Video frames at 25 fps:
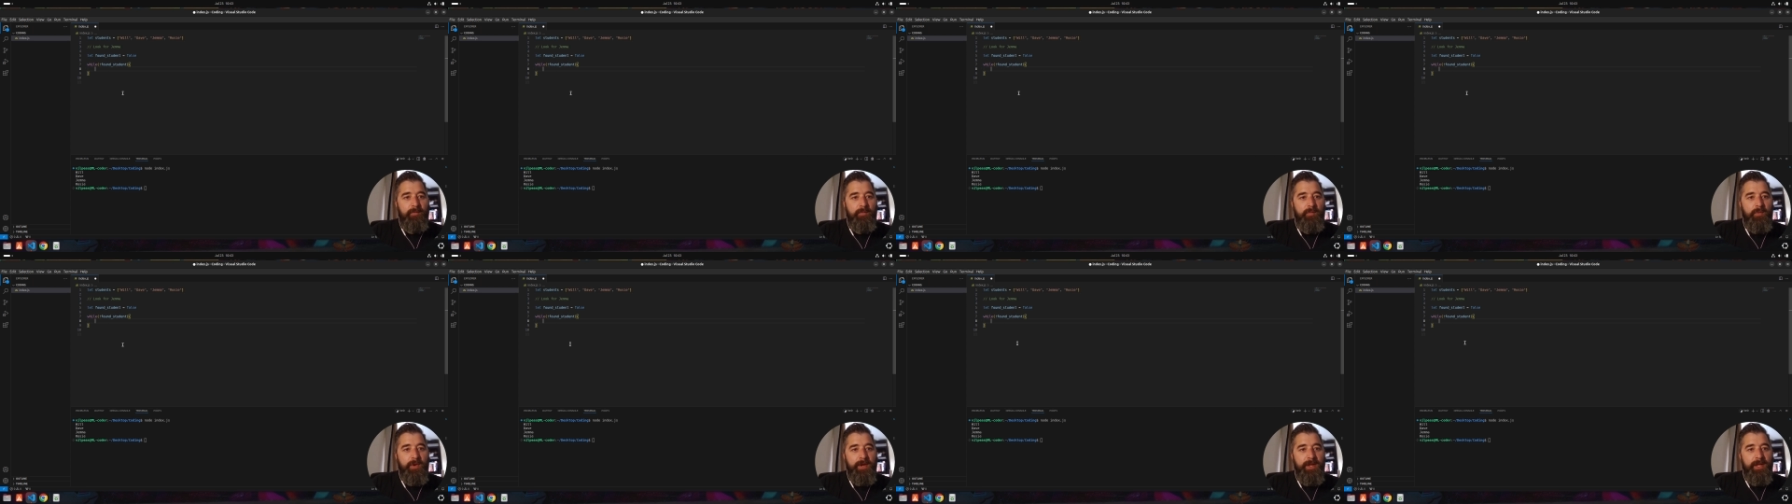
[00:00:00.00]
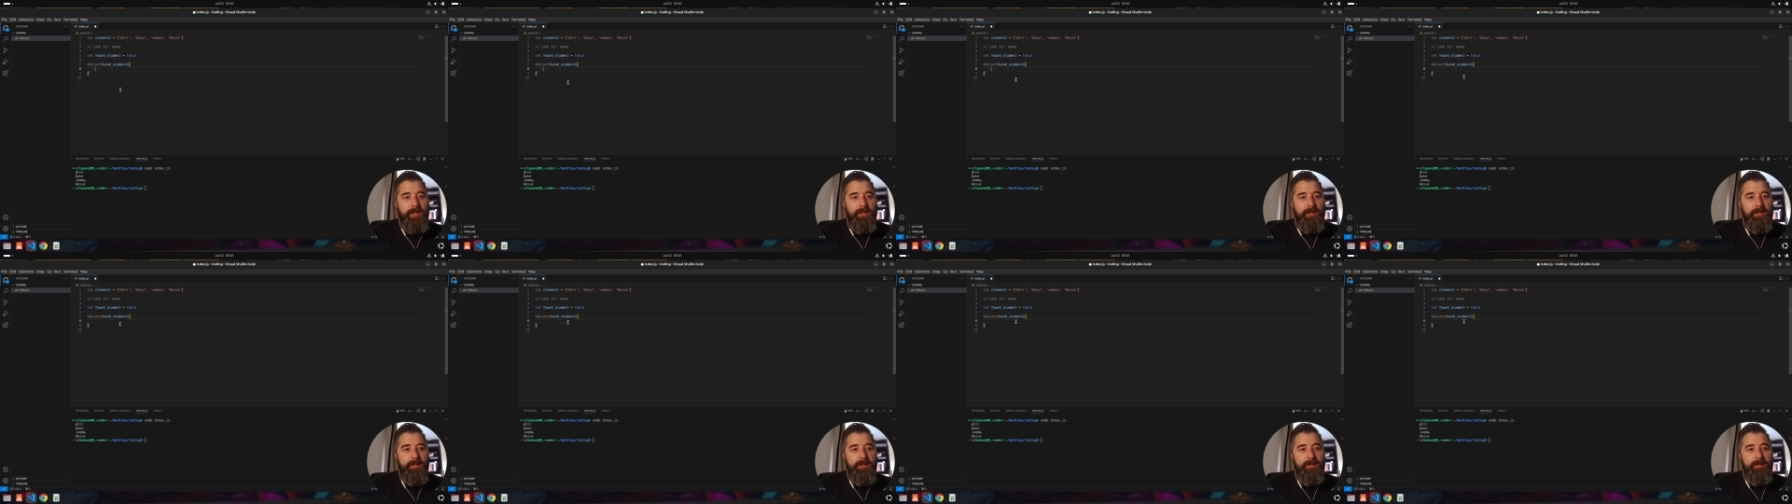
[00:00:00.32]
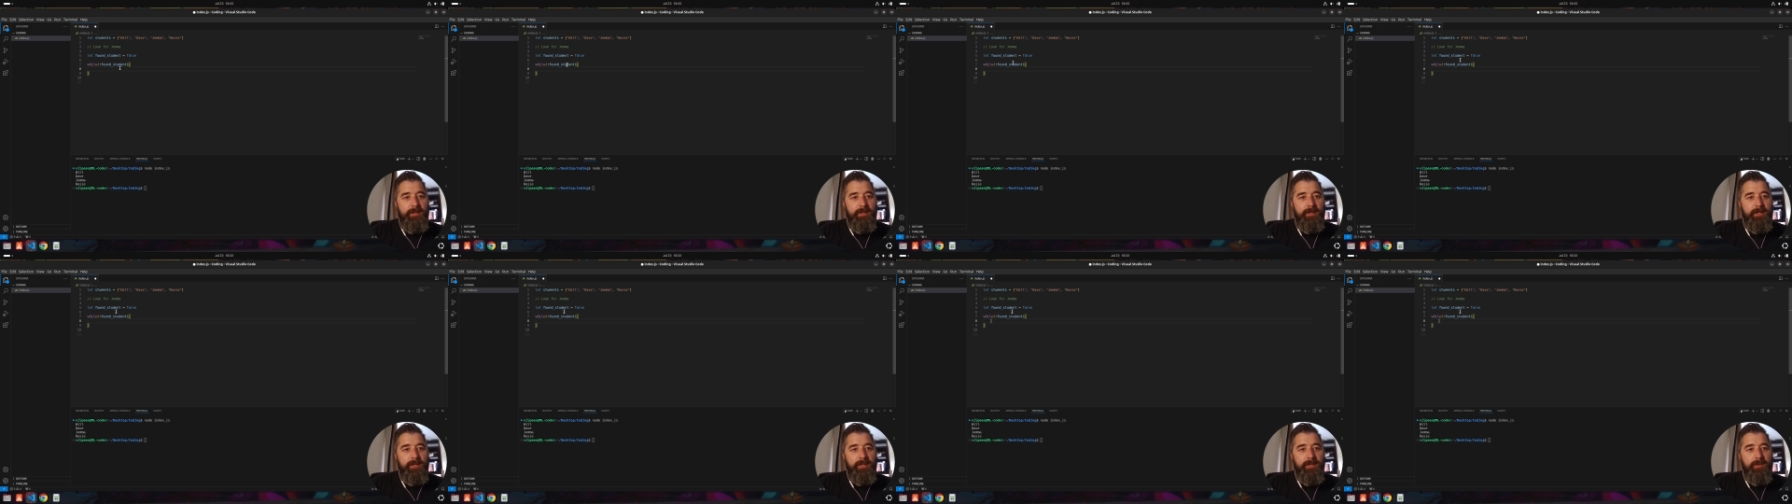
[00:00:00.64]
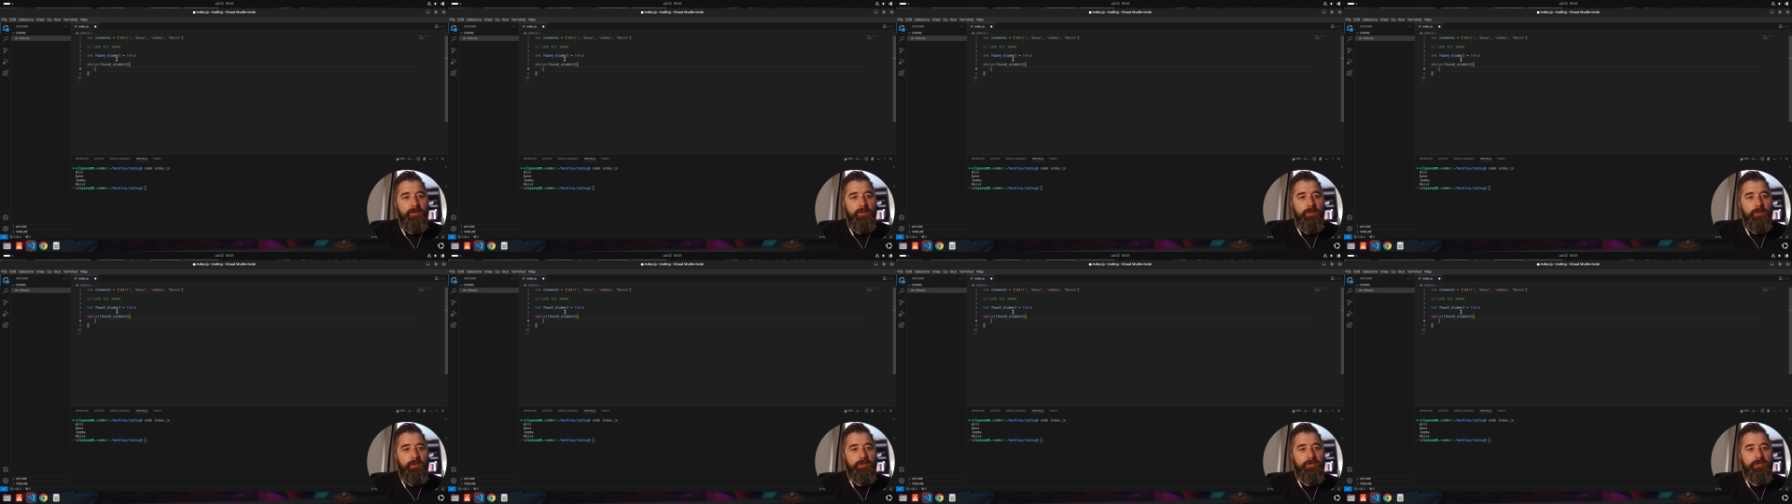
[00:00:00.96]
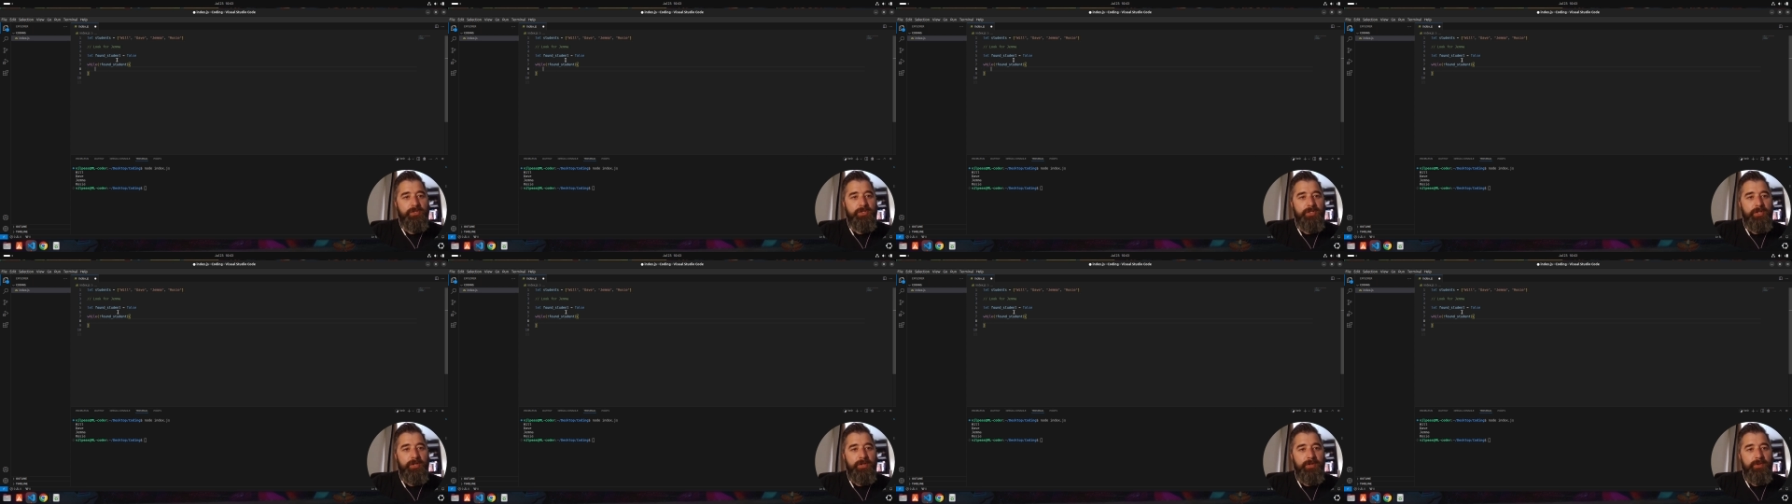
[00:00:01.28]
we can
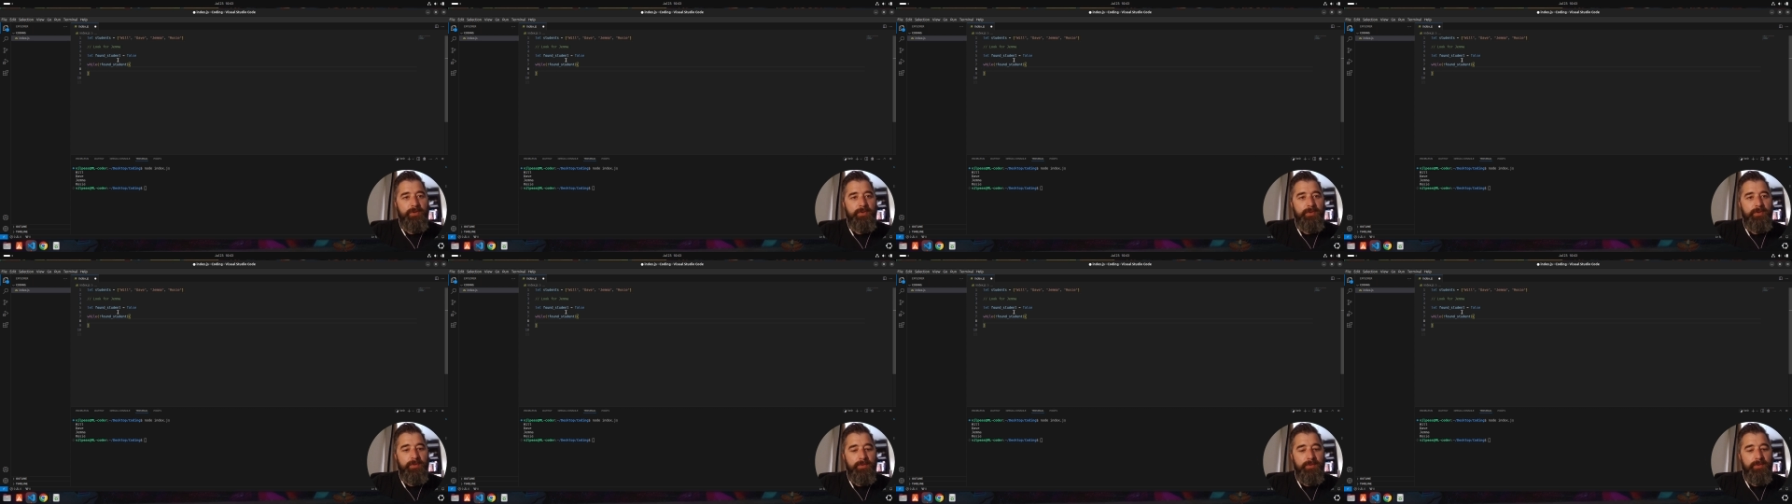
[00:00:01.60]
also